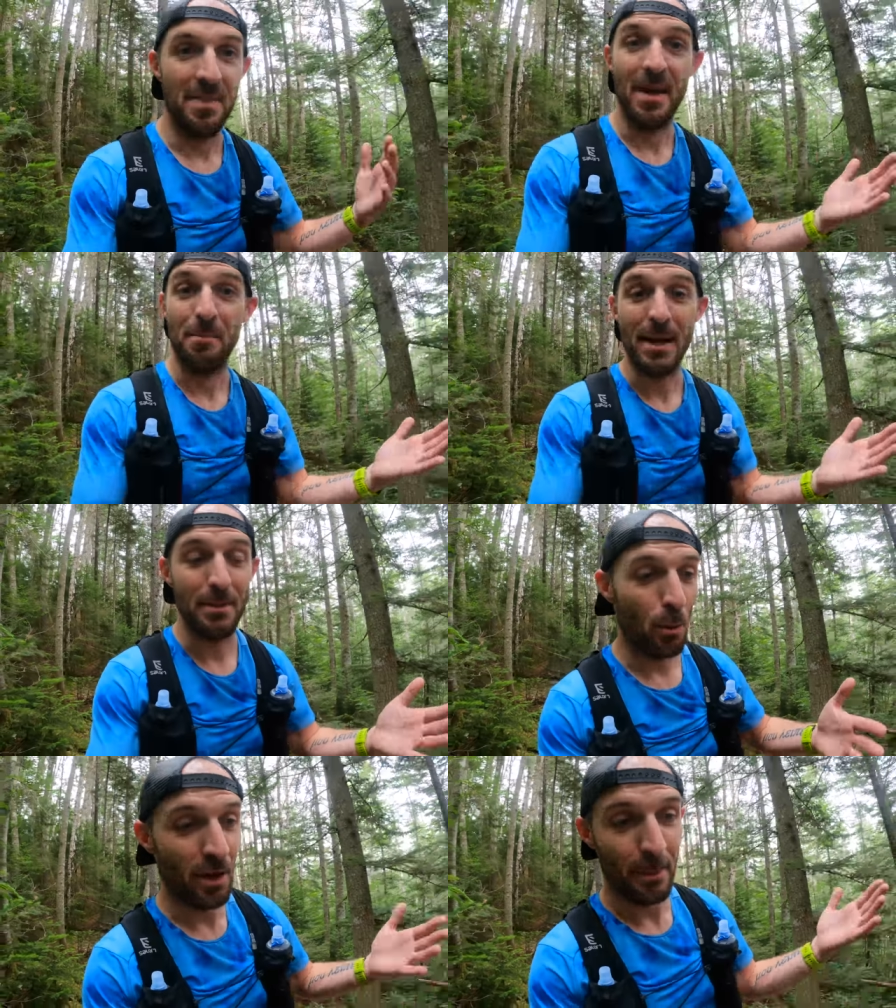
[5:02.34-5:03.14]
And then
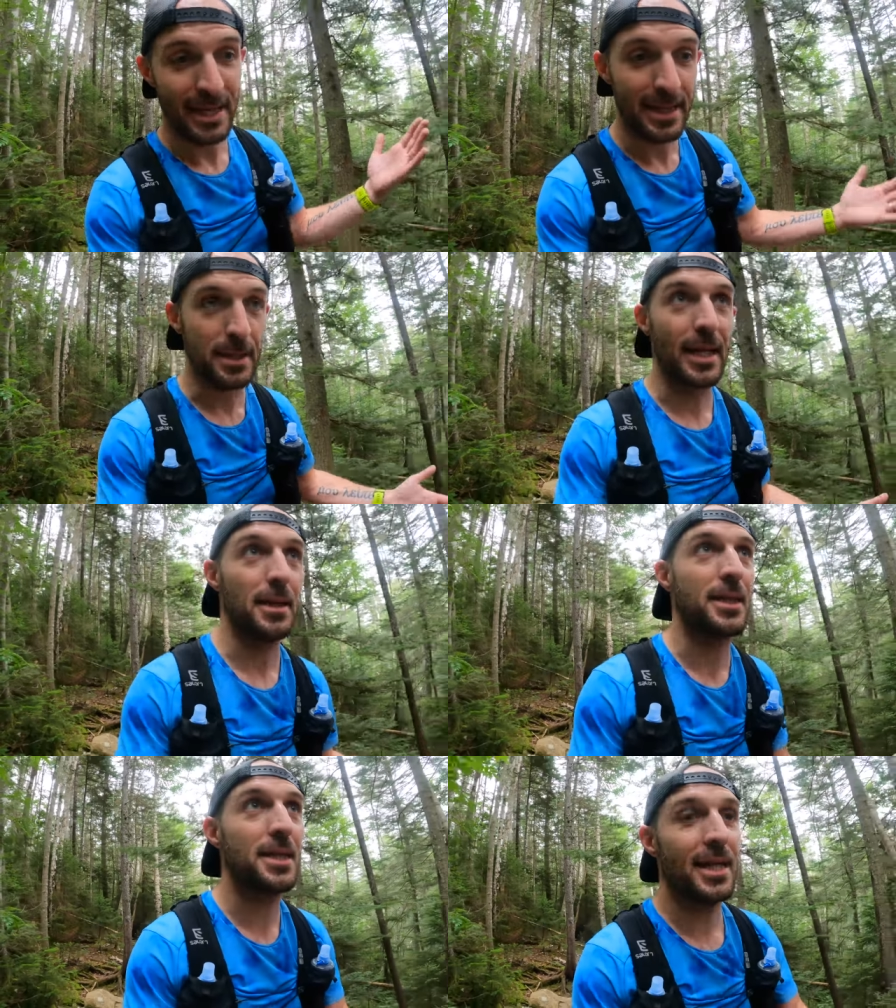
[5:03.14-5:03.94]
maybe one of my kids
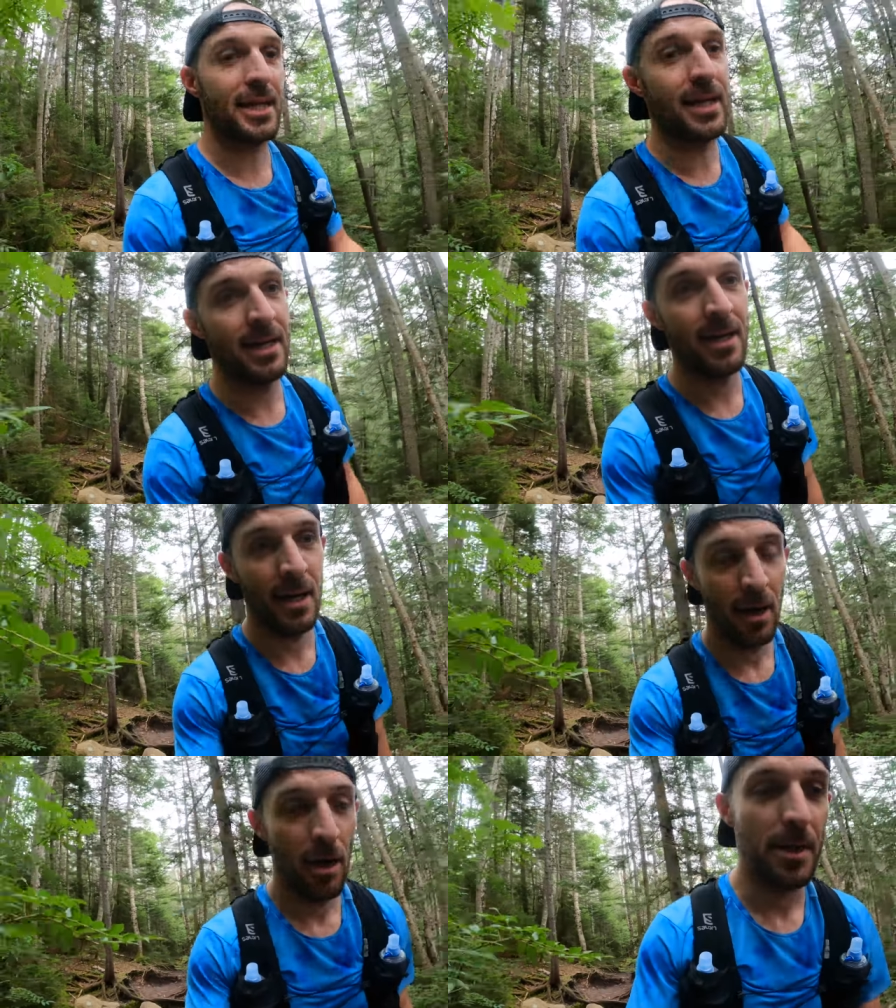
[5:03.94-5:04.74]
gets sick,
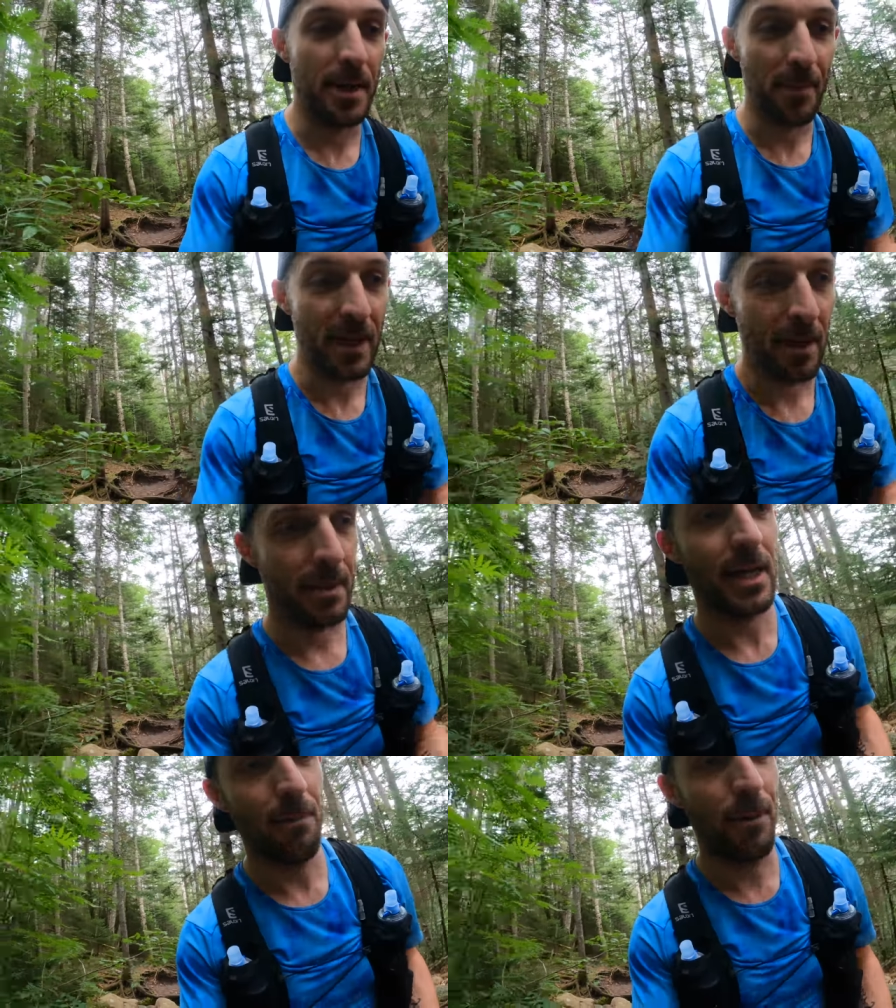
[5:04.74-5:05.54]
something
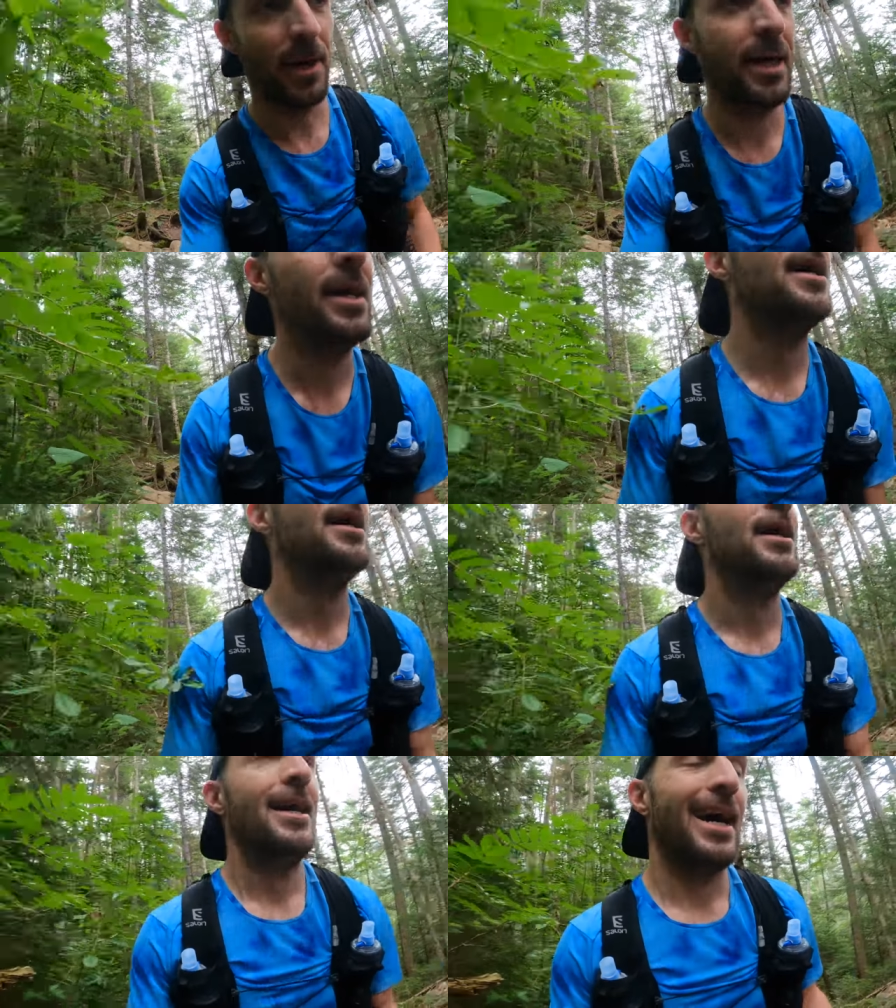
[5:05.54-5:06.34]
comes up,
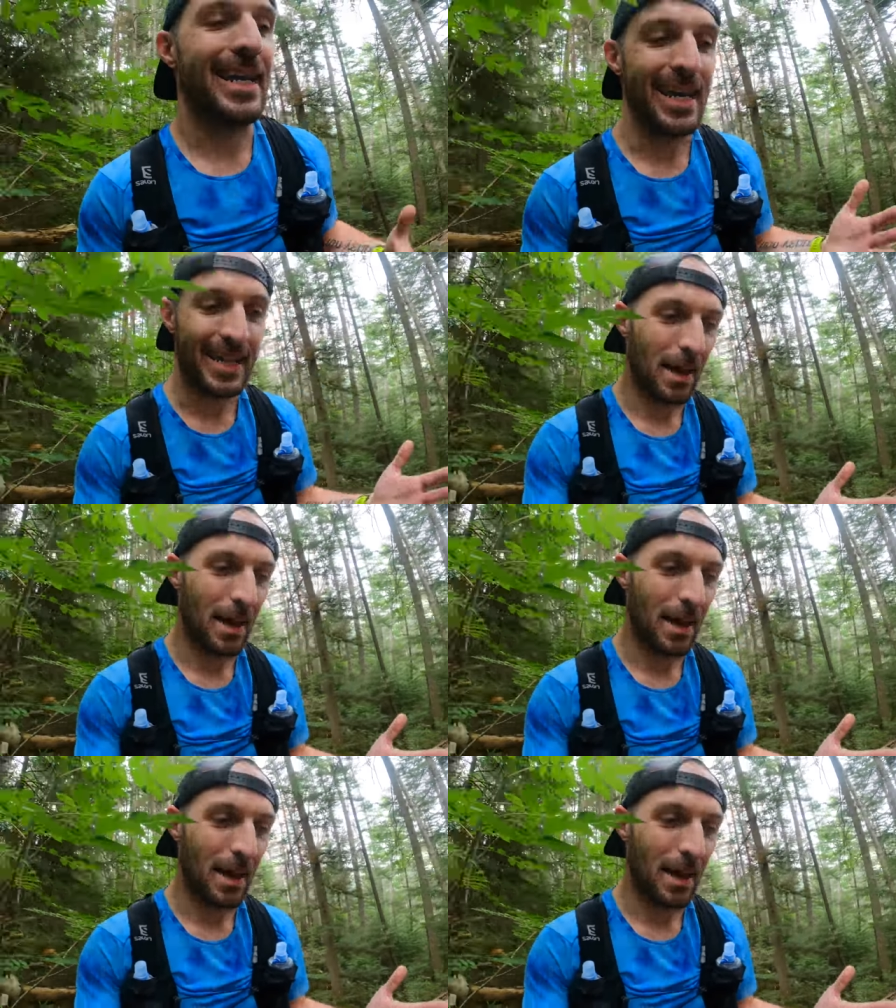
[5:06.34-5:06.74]
I can't